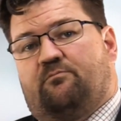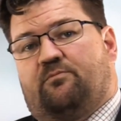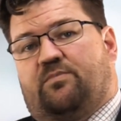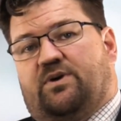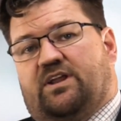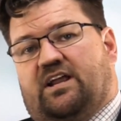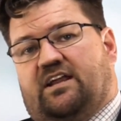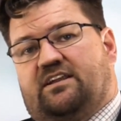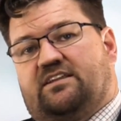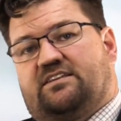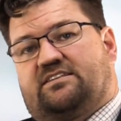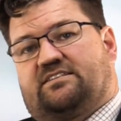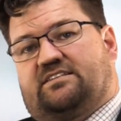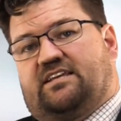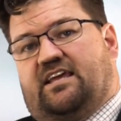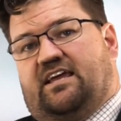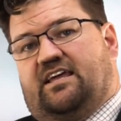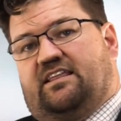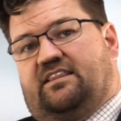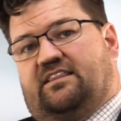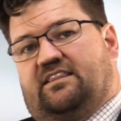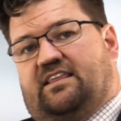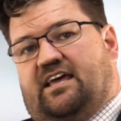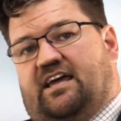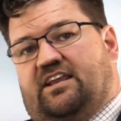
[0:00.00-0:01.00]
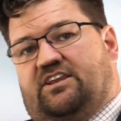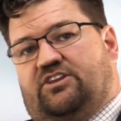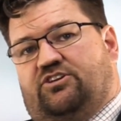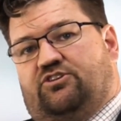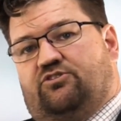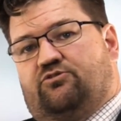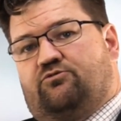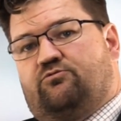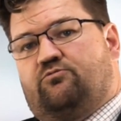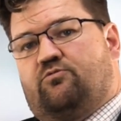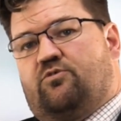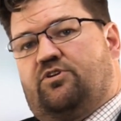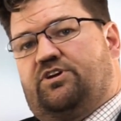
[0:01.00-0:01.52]
But understand that
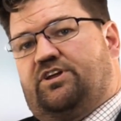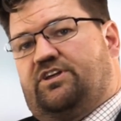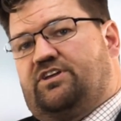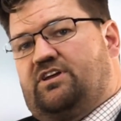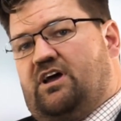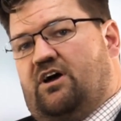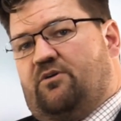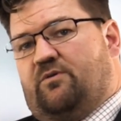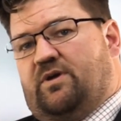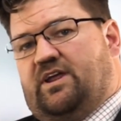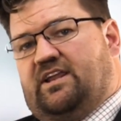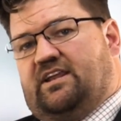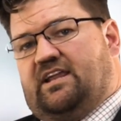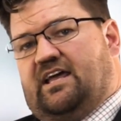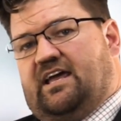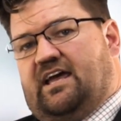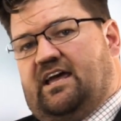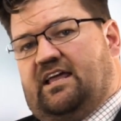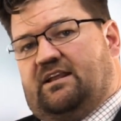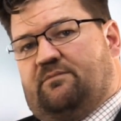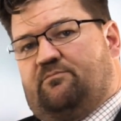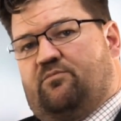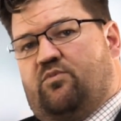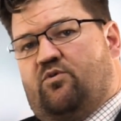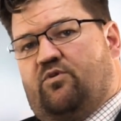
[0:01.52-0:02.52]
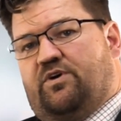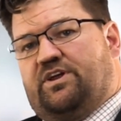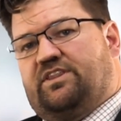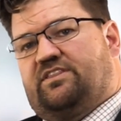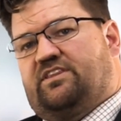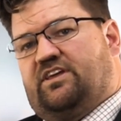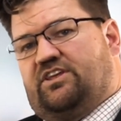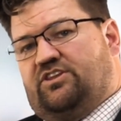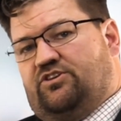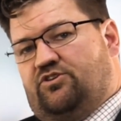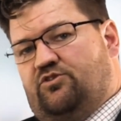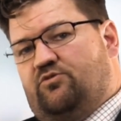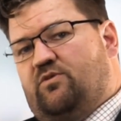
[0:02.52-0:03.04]
you'll want to go in at a point
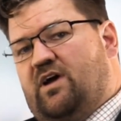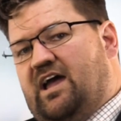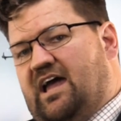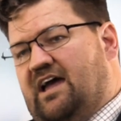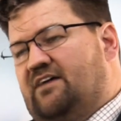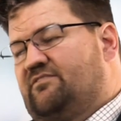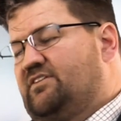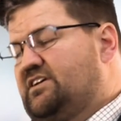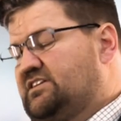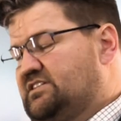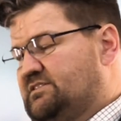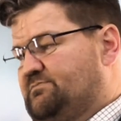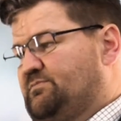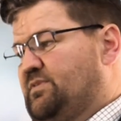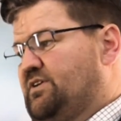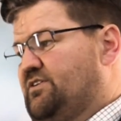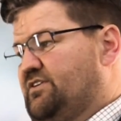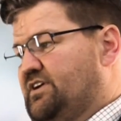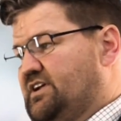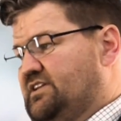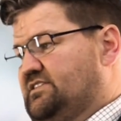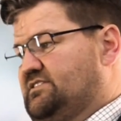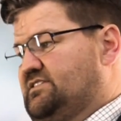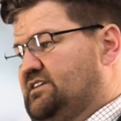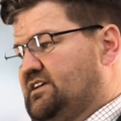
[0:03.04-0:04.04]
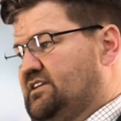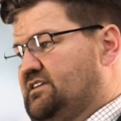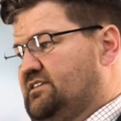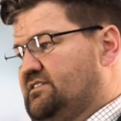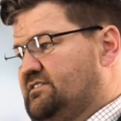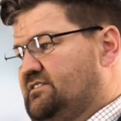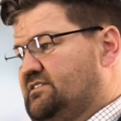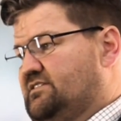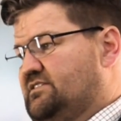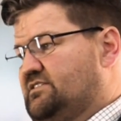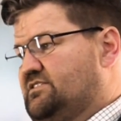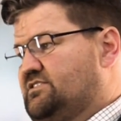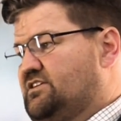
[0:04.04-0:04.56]
that you have experience in.
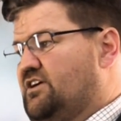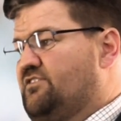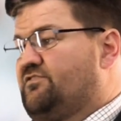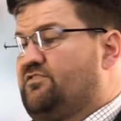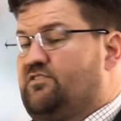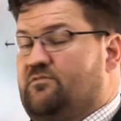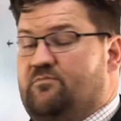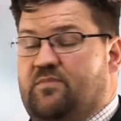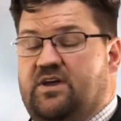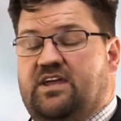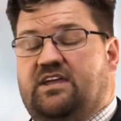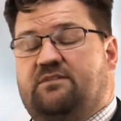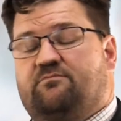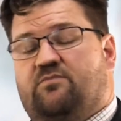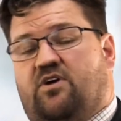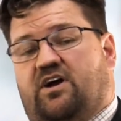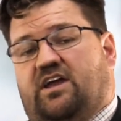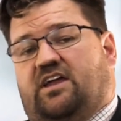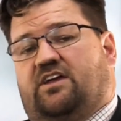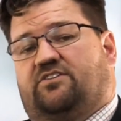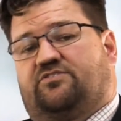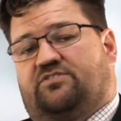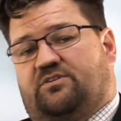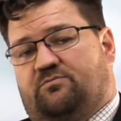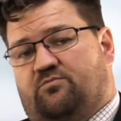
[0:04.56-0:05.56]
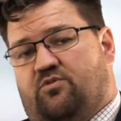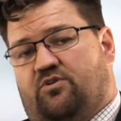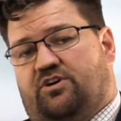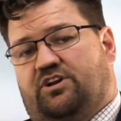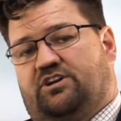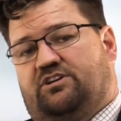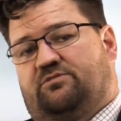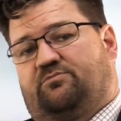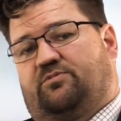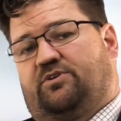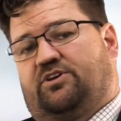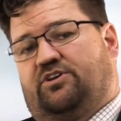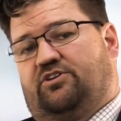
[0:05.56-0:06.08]
Yep. So for me, my entry point
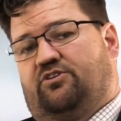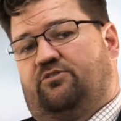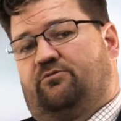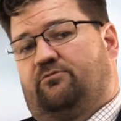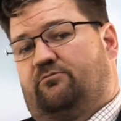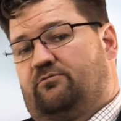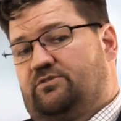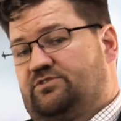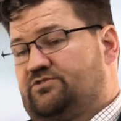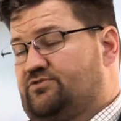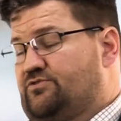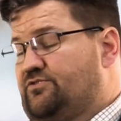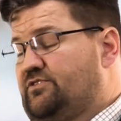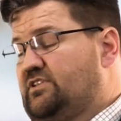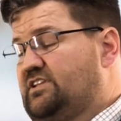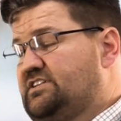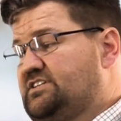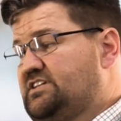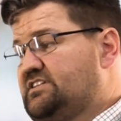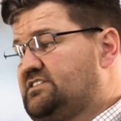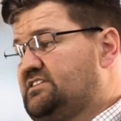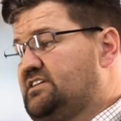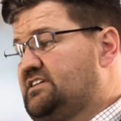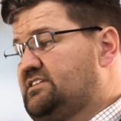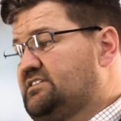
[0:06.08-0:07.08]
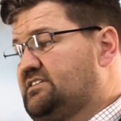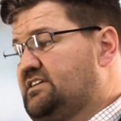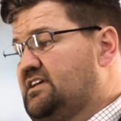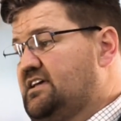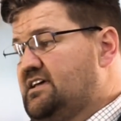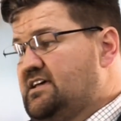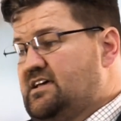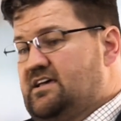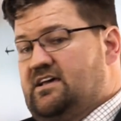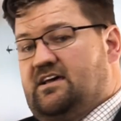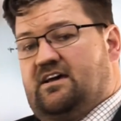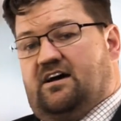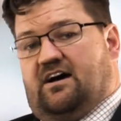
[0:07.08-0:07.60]
into procurement was through logistics.
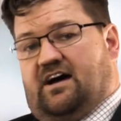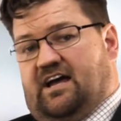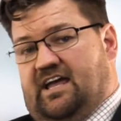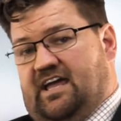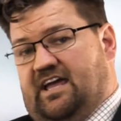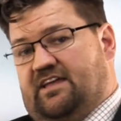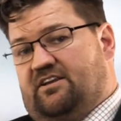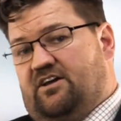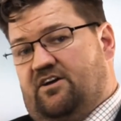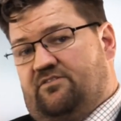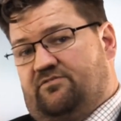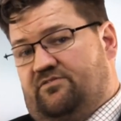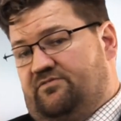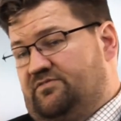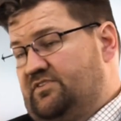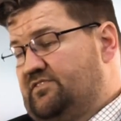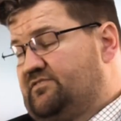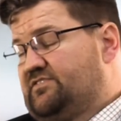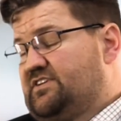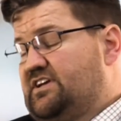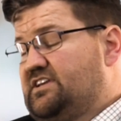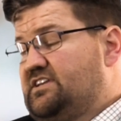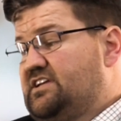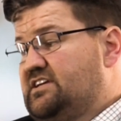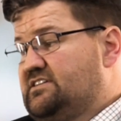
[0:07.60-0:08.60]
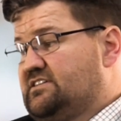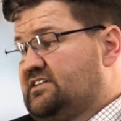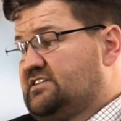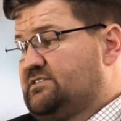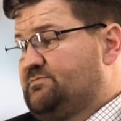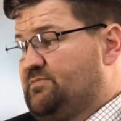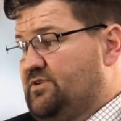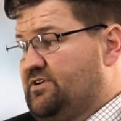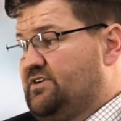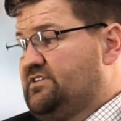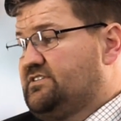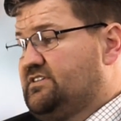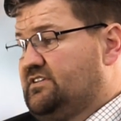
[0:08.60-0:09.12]
Yep. I had over 15 years
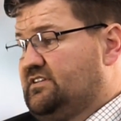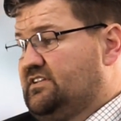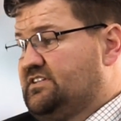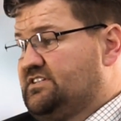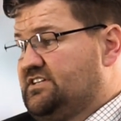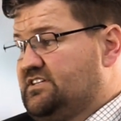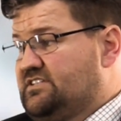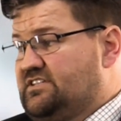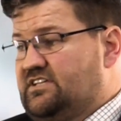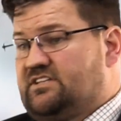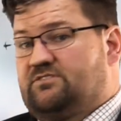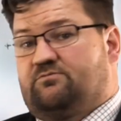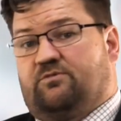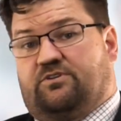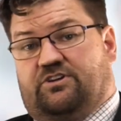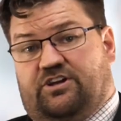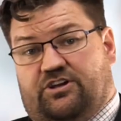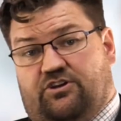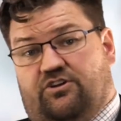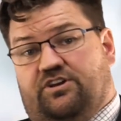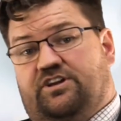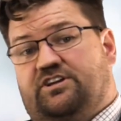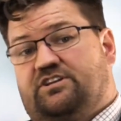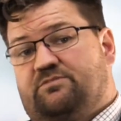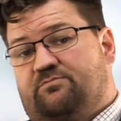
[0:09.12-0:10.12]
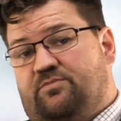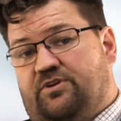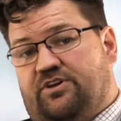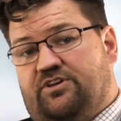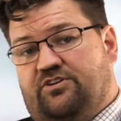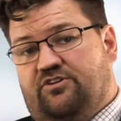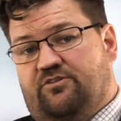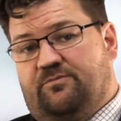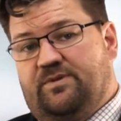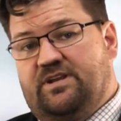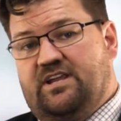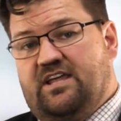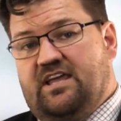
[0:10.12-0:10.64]
experience in logistics when I got into
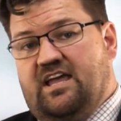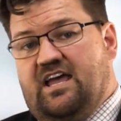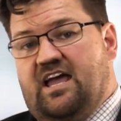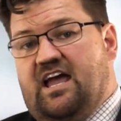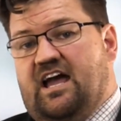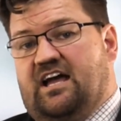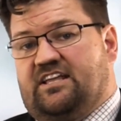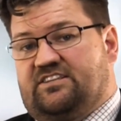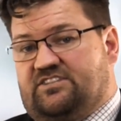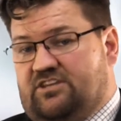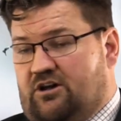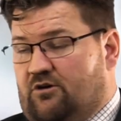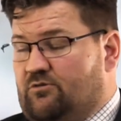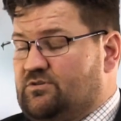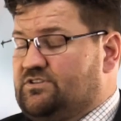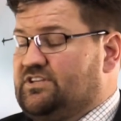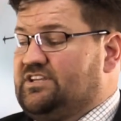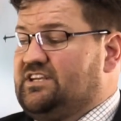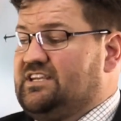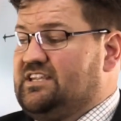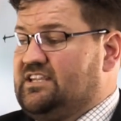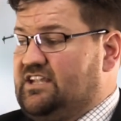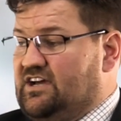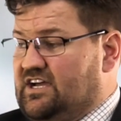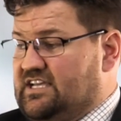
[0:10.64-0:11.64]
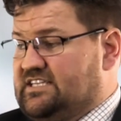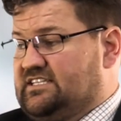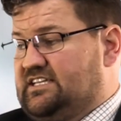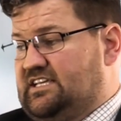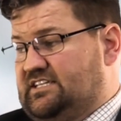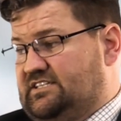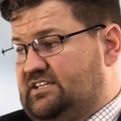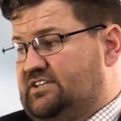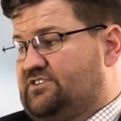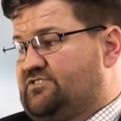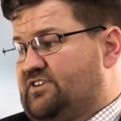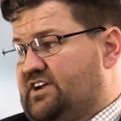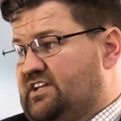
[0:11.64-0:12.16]
procurement. Okay. And so it was a nice,
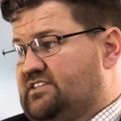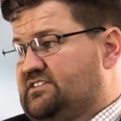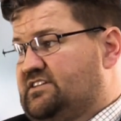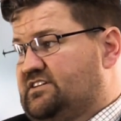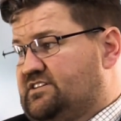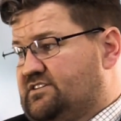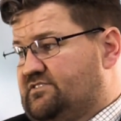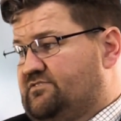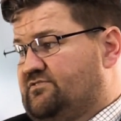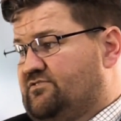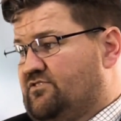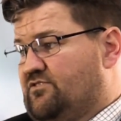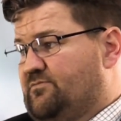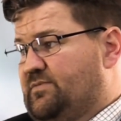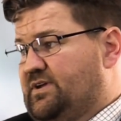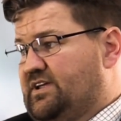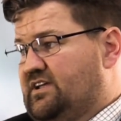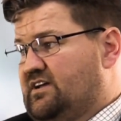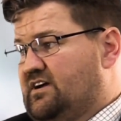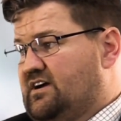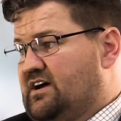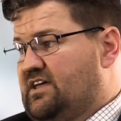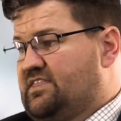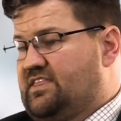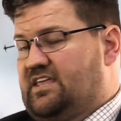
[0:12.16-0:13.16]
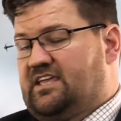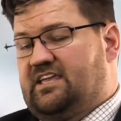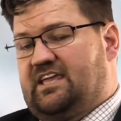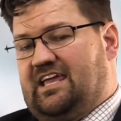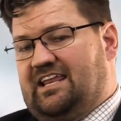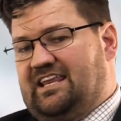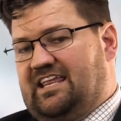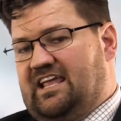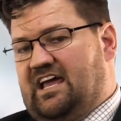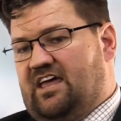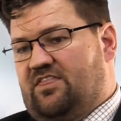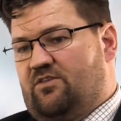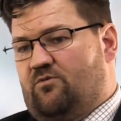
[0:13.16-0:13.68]
easy transition for me. I think
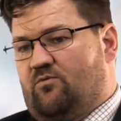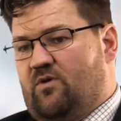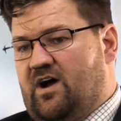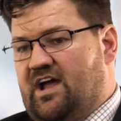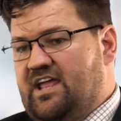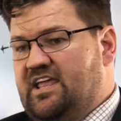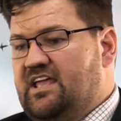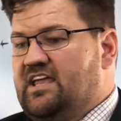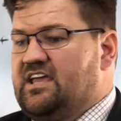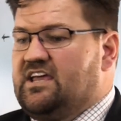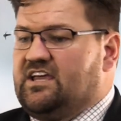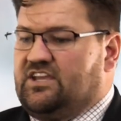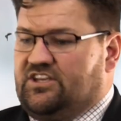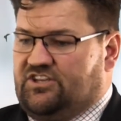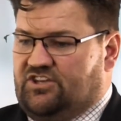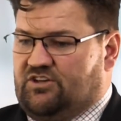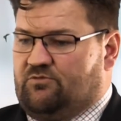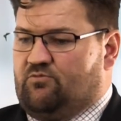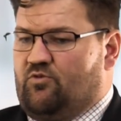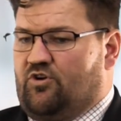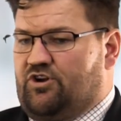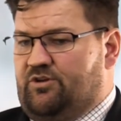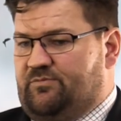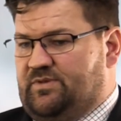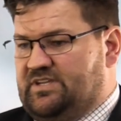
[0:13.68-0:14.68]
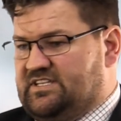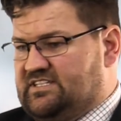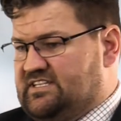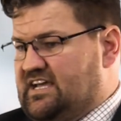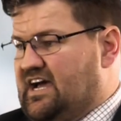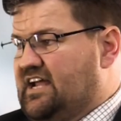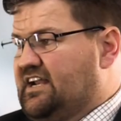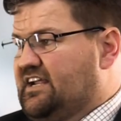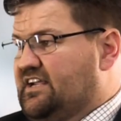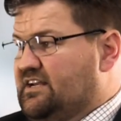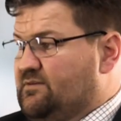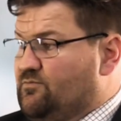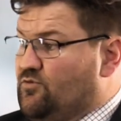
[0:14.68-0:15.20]
any other way, you'd want to be
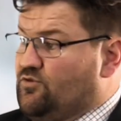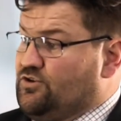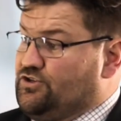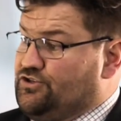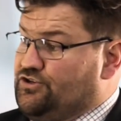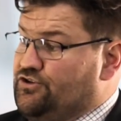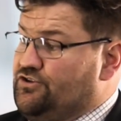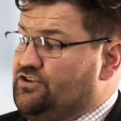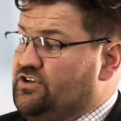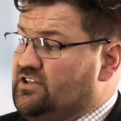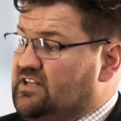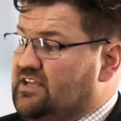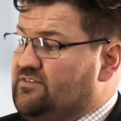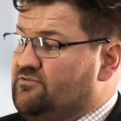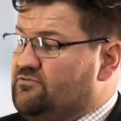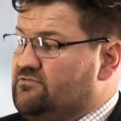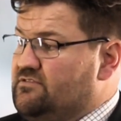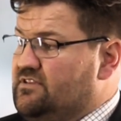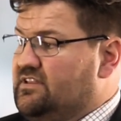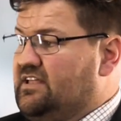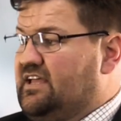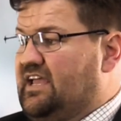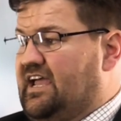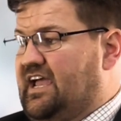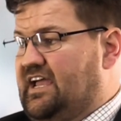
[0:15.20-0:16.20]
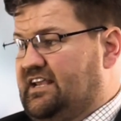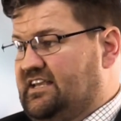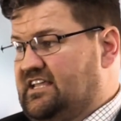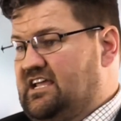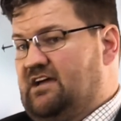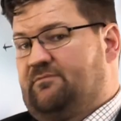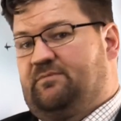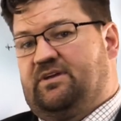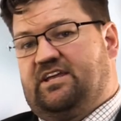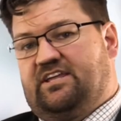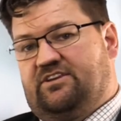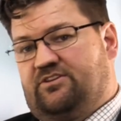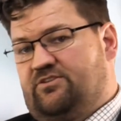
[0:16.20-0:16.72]
starting at a more junior level and
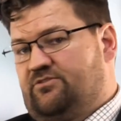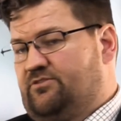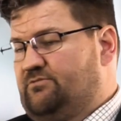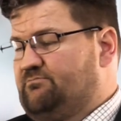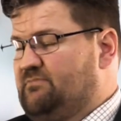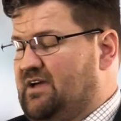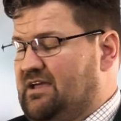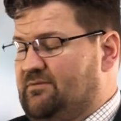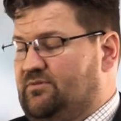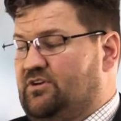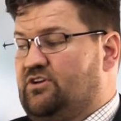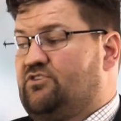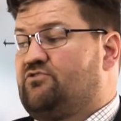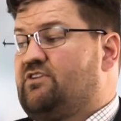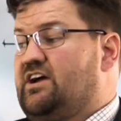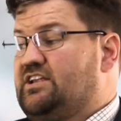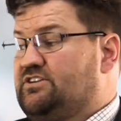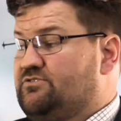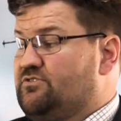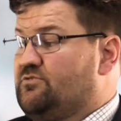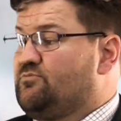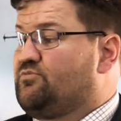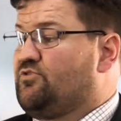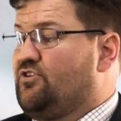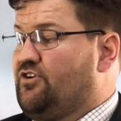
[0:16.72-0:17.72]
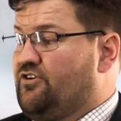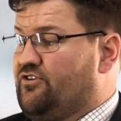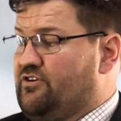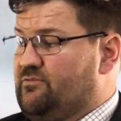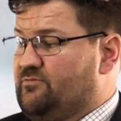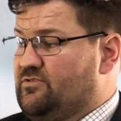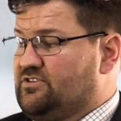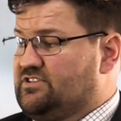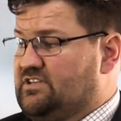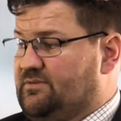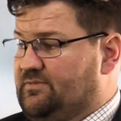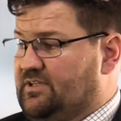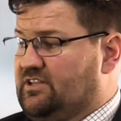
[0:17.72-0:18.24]
coming into maybe a graduate
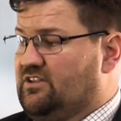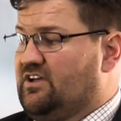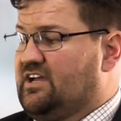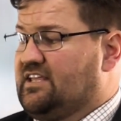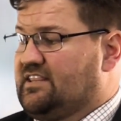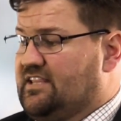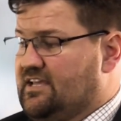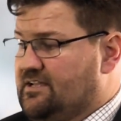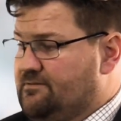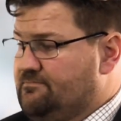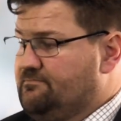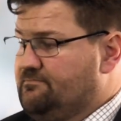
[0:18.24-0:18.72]
program or something like that.